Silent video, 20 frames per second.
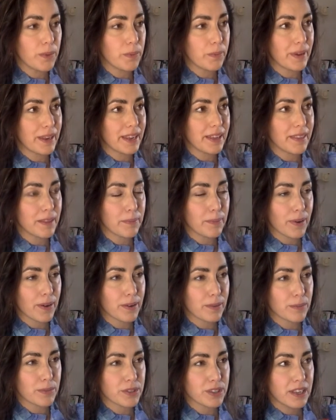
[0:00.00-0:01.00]
many of the
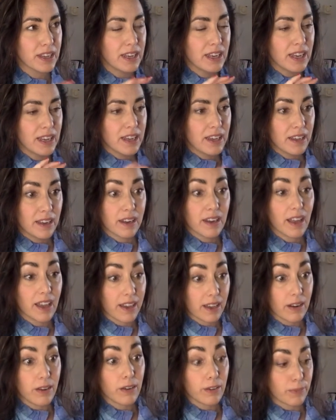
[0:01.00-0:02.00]
poems,
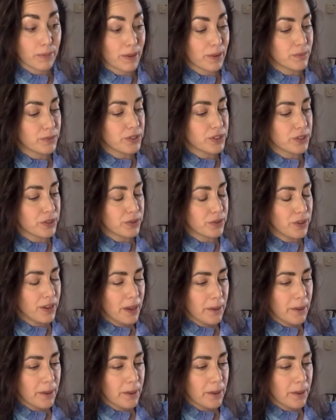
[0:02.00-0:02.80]
like a lot of poems do,